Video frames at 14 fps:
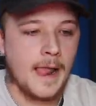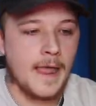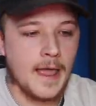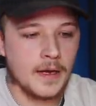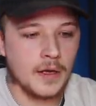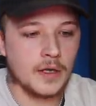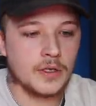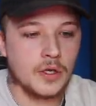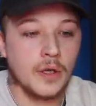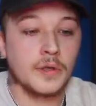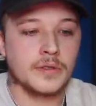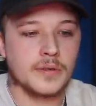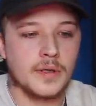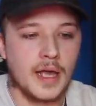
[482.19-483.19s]
And I
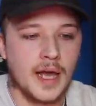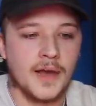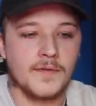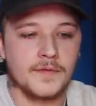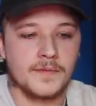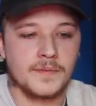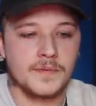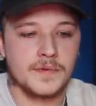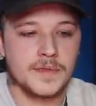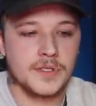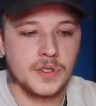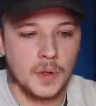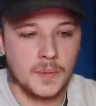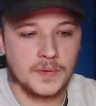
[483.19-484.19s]
could have
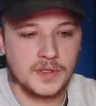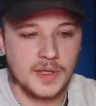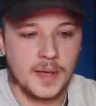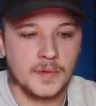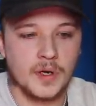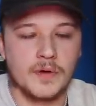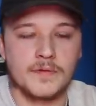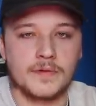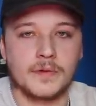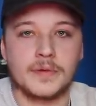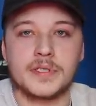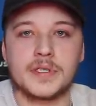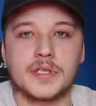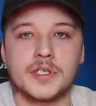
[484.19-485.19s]
stopped them going through
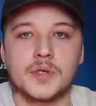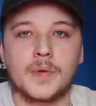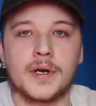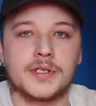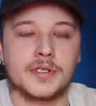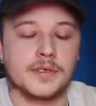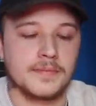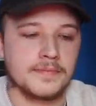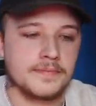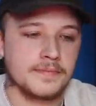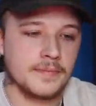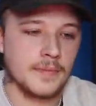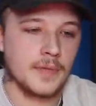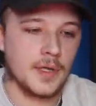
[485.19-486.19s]
this situation.
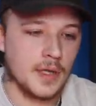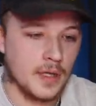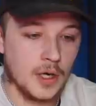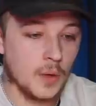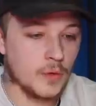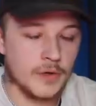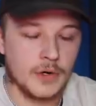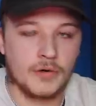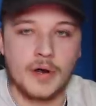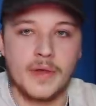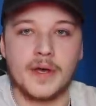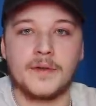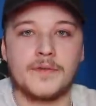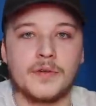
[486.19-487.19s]
And I will regret
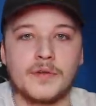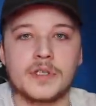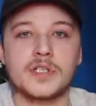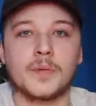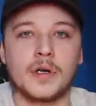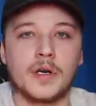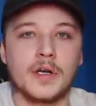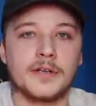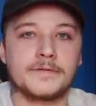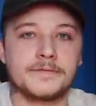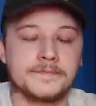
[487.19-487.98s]
that for the rest of my life.